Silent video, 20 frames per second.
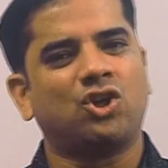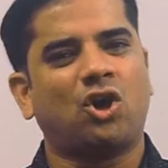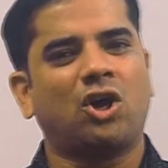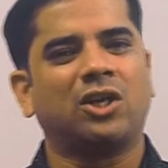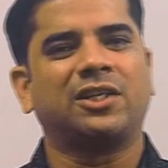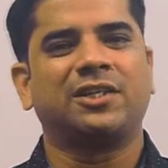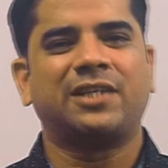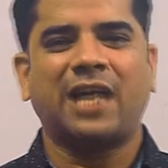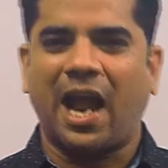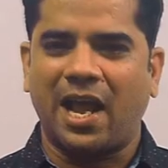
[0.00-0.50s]
draw
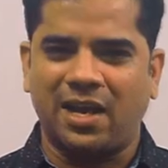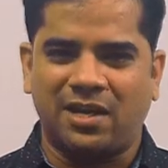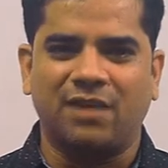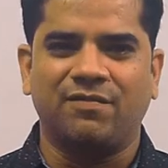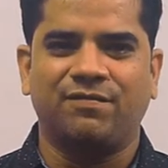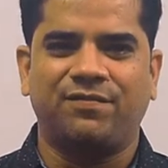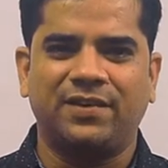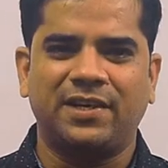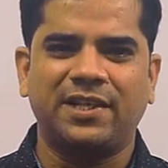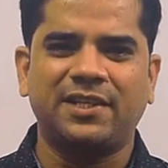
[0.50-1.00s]
the
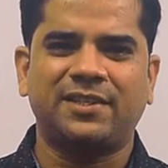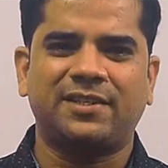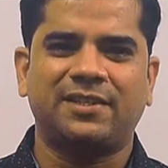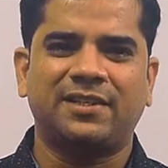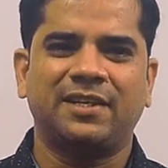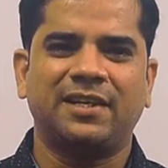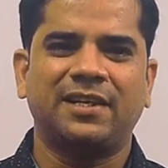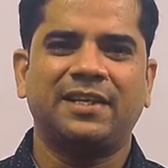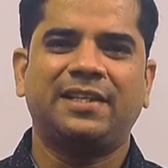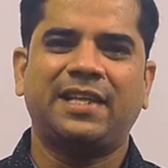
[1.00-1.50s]
diagram first,
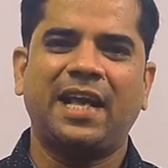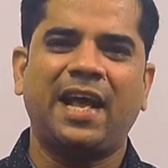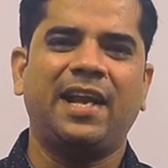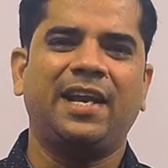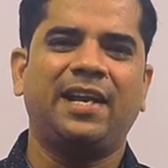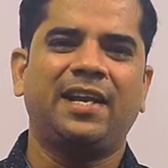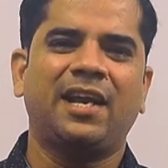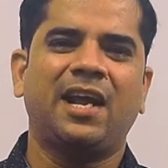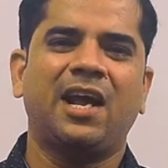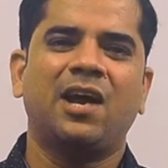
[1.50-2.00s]

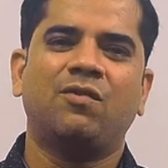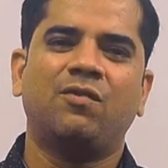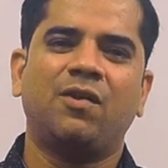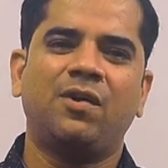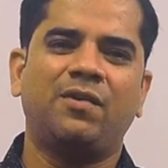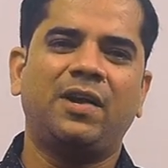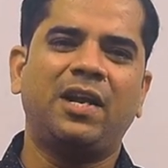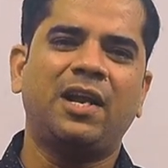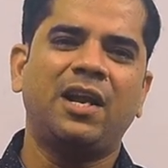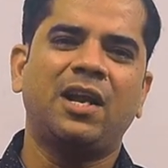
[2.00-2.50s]
then
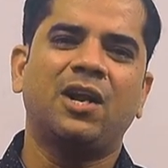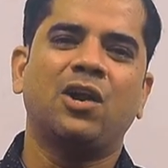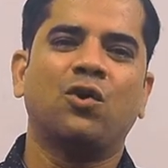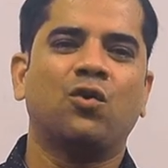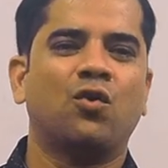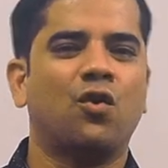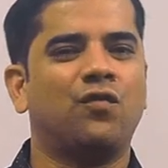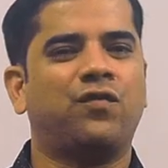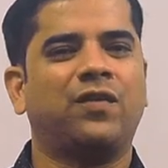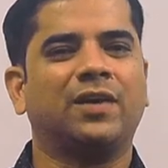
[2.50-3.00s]
we will
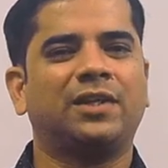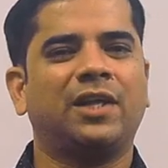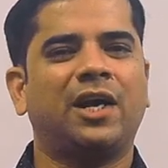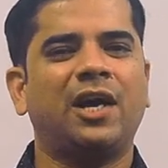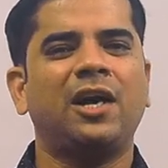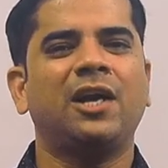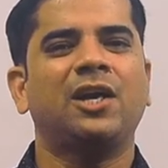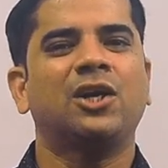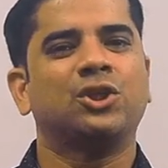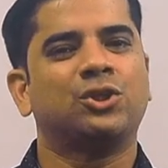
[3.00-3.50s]
go for
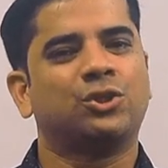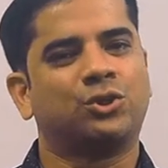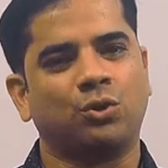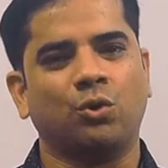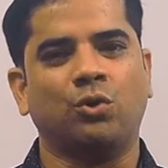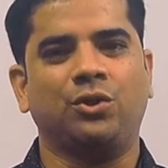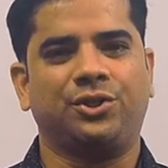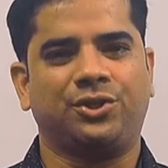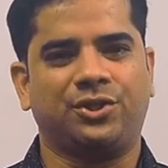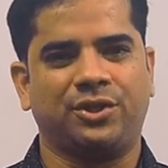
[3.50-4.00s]
the
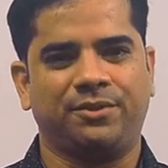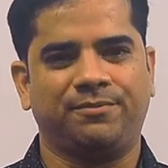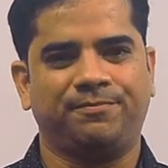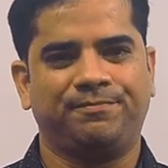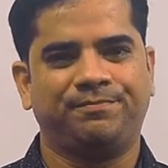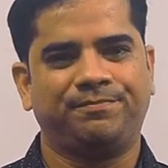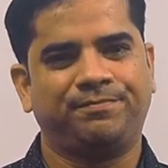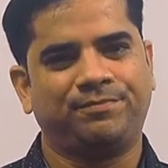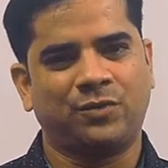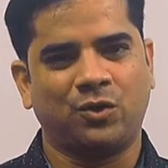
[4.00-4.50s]
solution.
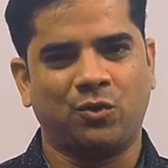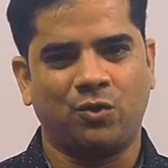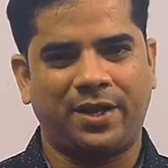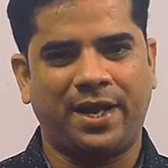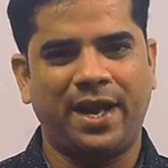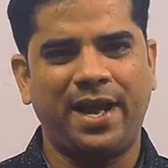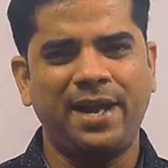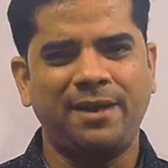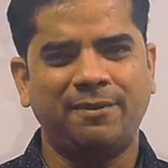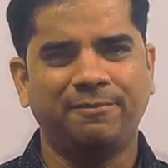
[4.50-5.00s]

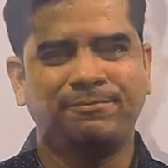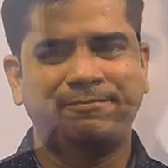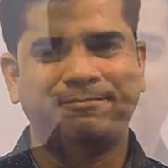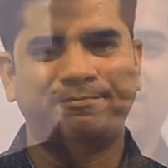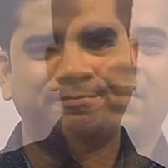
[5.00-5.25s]
Okay?